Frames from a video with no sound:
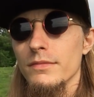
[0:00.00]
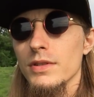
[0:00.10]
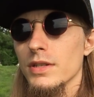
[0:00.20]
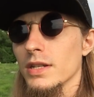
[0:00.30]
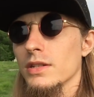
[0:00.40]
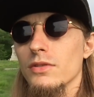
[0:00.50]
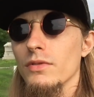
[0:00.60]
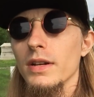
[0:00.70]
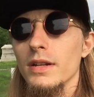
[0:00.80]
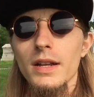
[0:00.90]
sixth
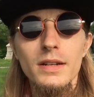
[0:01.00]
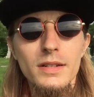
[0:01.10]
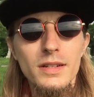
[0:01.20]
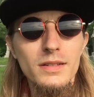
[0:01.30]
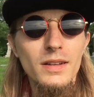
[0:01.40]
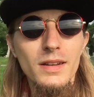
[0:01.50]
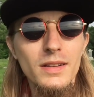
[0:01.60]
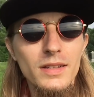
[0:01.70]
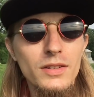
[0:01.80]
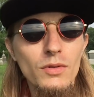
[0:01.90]
grade, I didn't get I
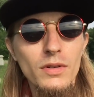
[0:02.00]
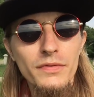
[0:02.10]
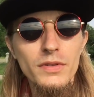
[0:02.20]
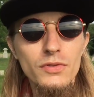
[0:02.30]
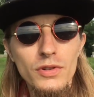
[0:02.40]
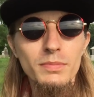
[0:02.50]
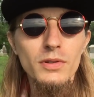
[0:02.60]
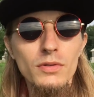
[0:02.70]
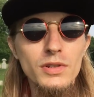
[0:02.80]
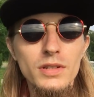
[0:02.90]
didn't get to go on a field trip to
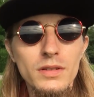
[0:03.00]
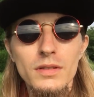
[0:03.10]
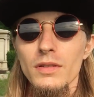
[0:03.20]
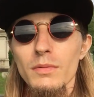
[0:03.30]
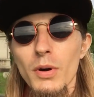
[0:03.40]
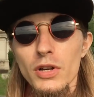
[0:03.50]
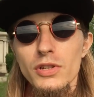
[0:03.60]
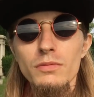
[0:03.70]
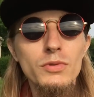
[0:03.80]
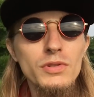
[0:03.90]
go see the
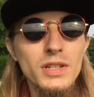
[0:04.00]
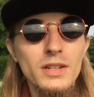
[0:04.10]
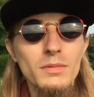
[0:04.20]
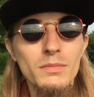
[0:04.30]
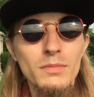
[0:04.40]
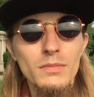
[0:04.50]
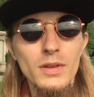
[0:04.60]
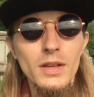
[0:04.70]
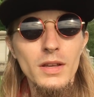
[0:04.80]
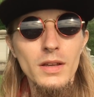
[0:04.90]
Boston Museum
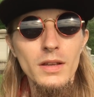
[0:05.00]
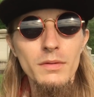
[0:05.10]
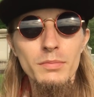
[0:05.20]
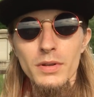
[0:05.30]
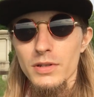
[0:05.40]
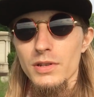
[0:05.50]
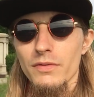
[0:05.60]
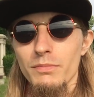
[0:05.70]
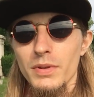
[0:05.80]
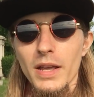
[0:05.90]
because of
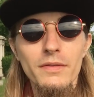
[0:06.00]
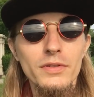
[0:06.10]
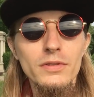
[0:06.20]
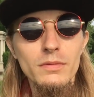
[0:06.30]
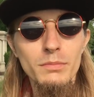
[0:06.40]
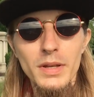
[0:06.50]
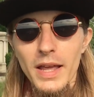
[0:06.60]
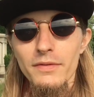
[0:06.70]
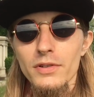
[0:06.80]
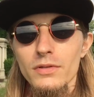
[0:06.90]
behavioral
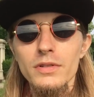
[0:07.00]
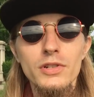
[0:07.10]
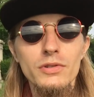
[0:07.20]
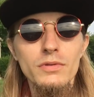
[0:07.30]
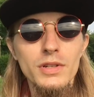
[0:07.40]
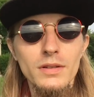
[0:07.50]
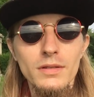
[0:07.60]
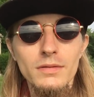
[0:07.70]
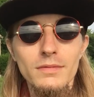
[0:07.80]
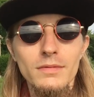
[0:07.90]
behavioral issues, and
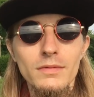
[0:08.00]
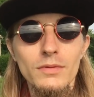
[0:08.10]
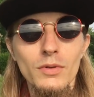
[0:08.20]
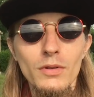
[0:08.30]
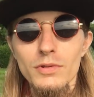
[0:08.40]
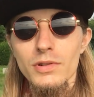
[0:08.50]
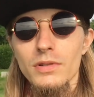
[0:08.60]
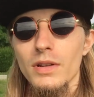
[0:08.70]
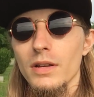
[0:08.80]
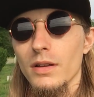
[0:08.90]
who knows,
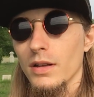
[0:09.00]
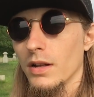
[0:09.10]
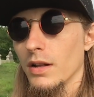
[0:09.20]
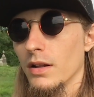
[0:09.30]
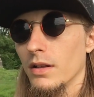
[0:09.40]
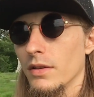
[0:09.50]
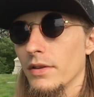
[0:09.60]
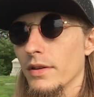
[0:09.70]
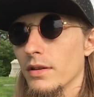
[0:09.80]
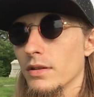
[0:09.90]
like
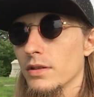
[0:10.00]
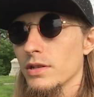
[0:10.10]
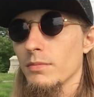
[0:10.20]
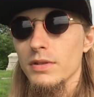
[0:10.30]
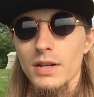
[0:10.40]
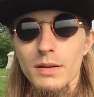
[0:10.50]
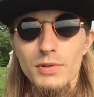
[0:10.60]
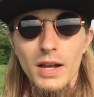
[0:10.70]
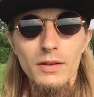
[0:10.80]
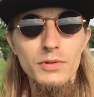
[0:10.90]
some of the times
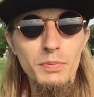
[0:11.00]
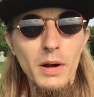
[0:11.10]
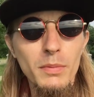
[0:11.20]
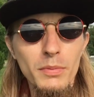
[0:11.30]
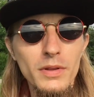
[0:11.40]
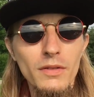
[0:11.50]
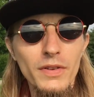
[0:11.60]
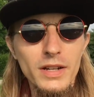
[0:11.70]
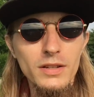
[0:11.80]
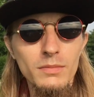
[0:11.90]
I was probably the
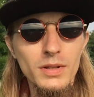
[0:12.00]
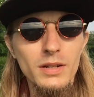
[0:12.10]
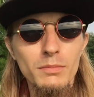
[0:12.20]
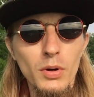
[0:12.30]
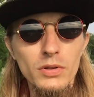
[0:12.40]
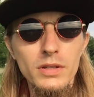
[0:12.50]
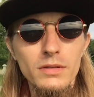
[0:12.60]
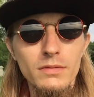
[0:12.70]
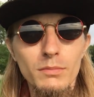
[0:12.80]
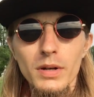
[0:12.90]
victim getting bullied.
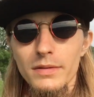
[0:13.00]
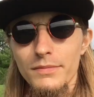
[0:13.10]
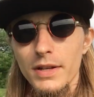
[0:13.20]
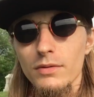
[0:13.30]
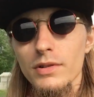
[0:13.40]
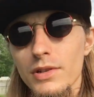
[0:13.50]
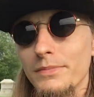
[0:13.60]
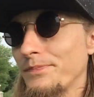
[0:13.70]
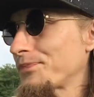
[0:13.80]
But anyways,